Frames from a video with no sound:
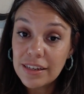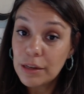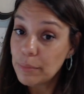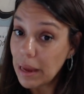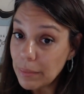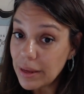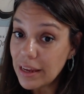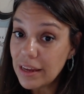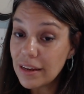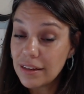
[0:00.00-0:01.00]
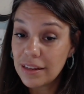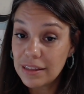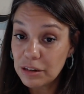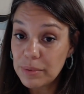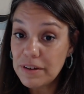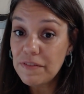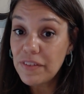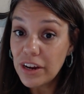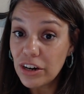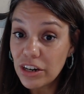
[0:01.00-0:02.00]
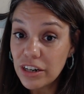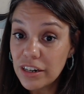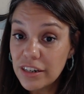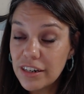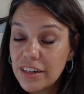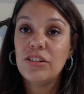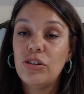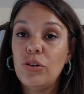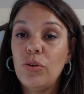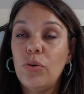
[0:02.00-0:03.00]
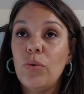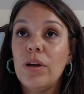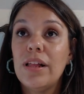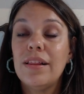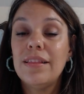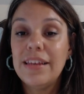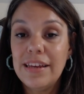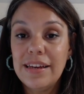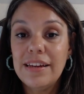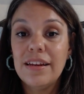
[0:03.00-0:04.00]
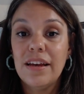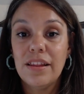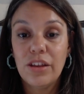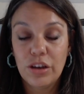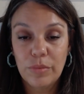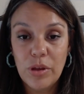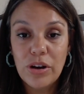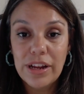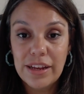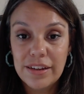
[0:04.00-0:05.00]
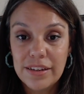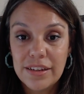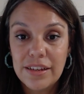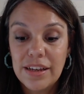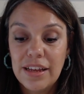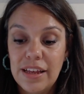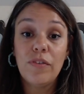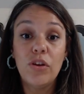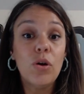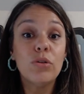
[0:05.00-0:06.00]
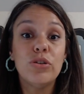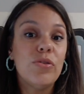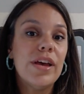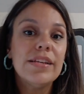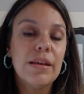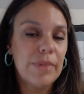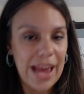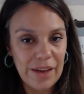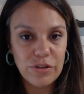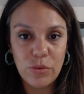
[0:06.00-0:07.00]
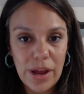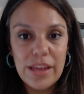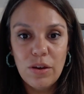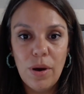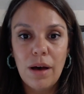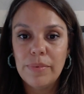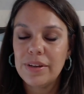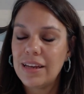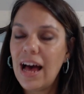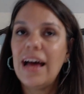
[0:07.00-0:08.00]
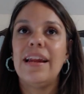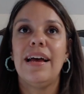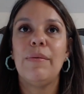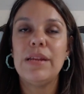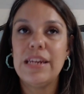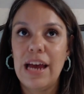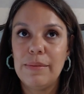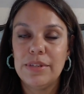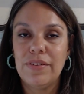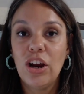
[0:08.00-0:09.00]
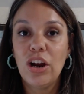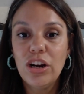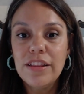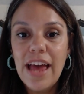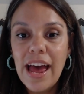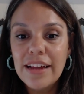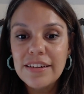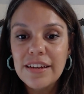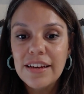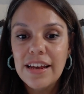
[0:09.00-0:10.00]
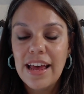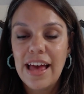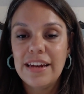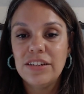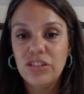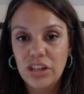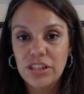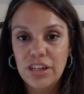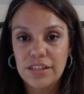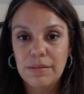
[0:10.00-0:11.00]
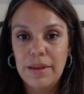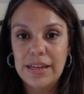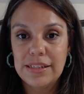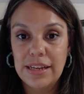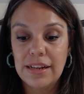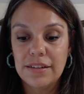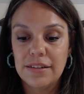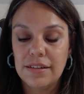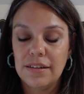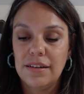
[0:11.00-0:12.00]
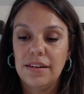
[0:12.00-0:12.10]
maybe a little bit of fear to lead the community. If you don't do this, I'm going to have to write you up. God, how many times have I heard that? And it just doesn't make sense,